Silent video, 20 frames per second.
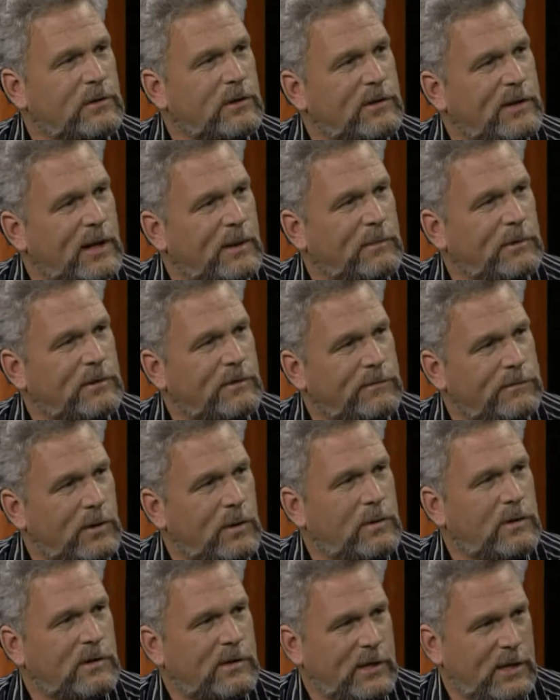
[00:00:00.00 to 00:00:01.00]
is able to
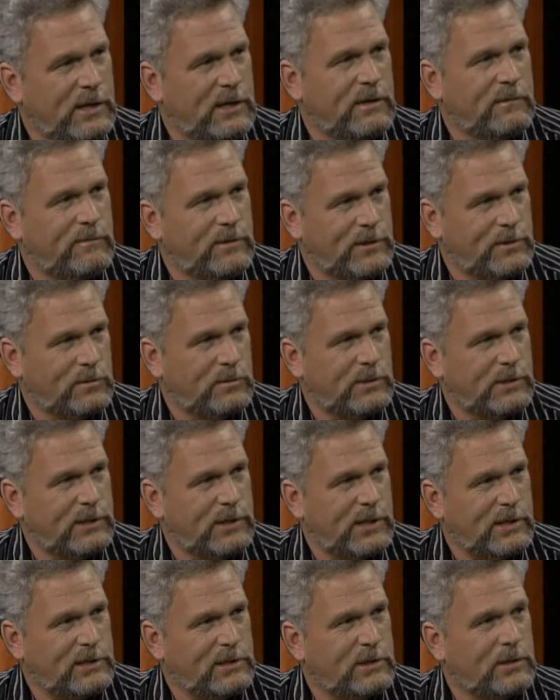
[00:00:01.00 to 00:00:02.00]
focus individual
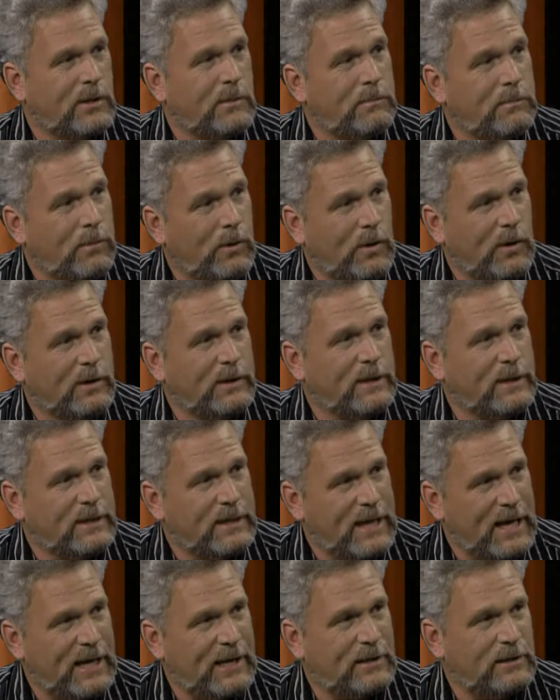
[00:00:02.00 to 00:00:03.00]
attention upon
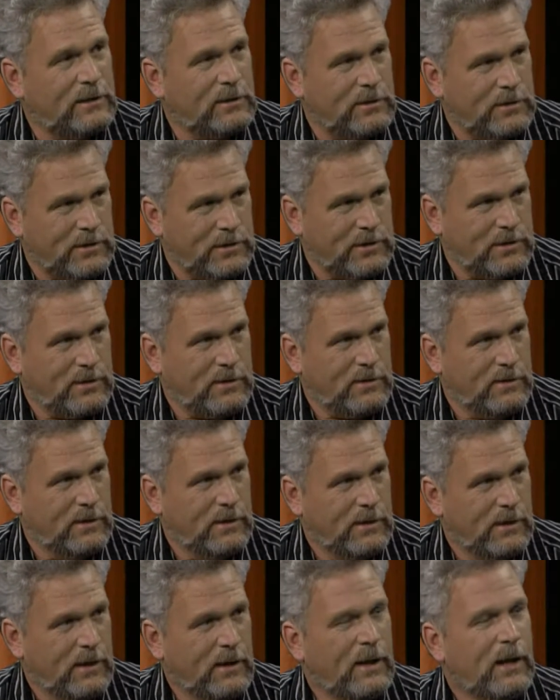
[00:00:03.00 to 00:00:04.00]
that learner
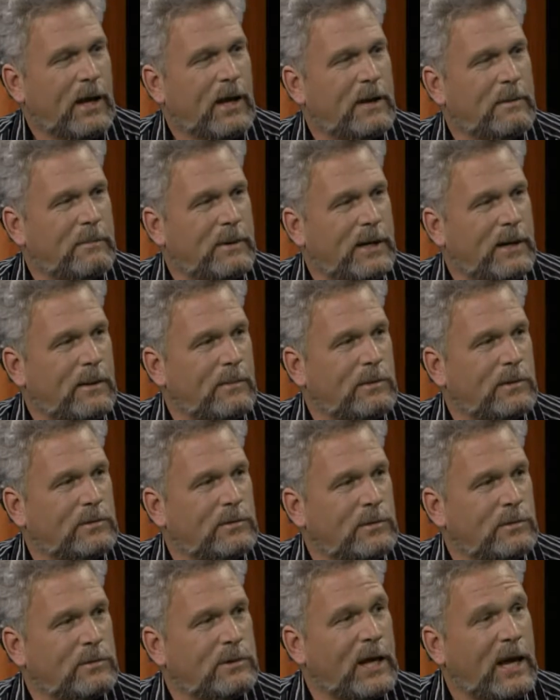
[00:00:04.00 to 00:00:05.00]
and be able
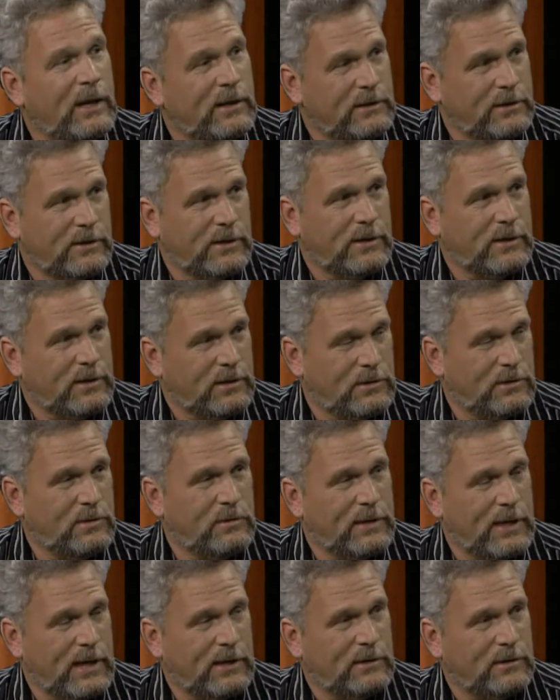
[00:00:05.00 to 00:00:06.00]
to tailor it
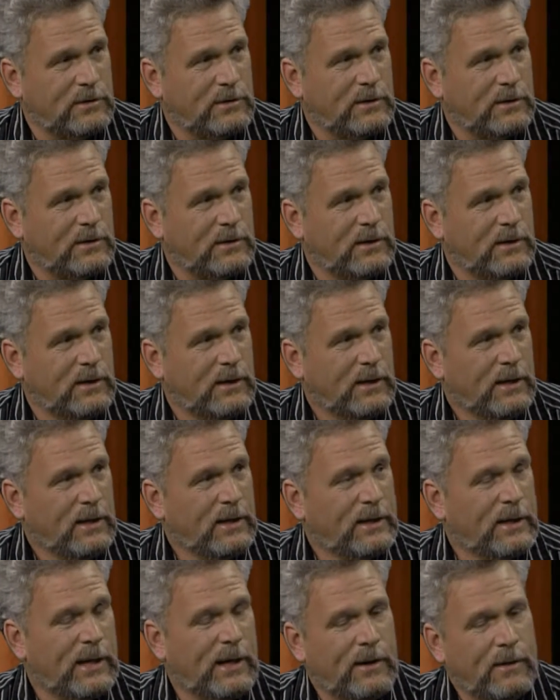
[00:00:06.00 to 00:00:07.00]
to that learner.
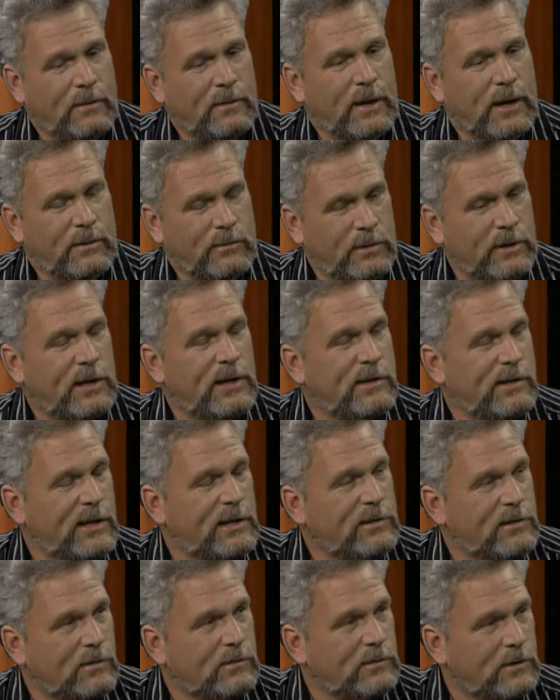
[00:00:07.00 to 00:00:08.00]
Now, I realize
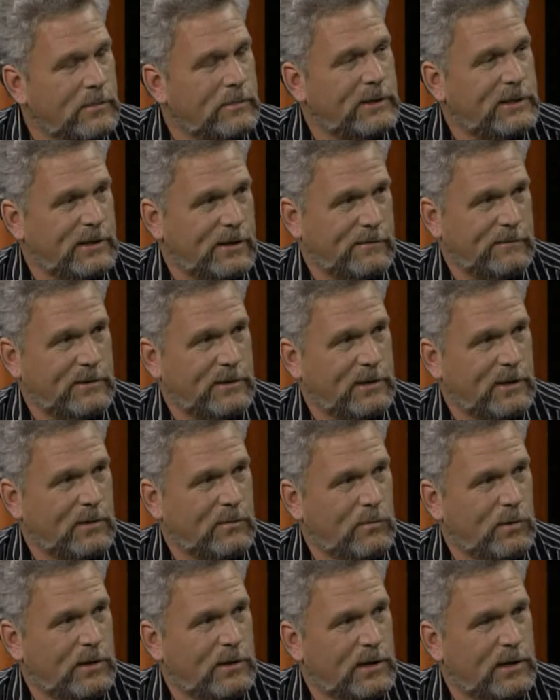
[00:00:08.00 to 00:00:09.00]
that's a little bit different
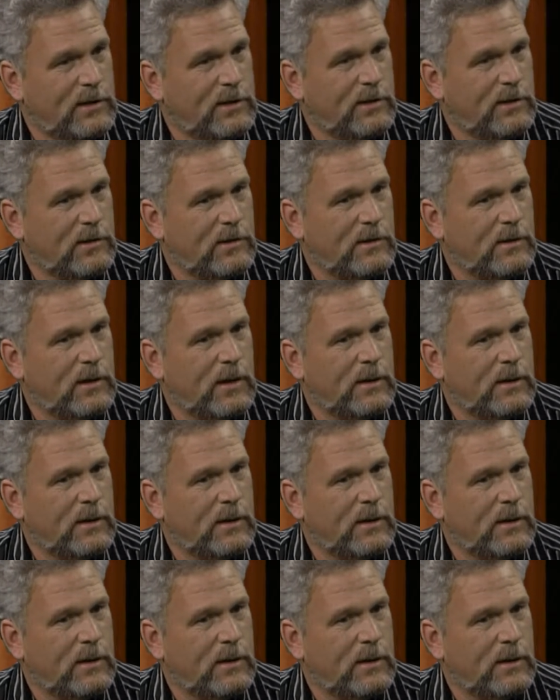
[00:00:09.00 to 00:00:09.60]
than what is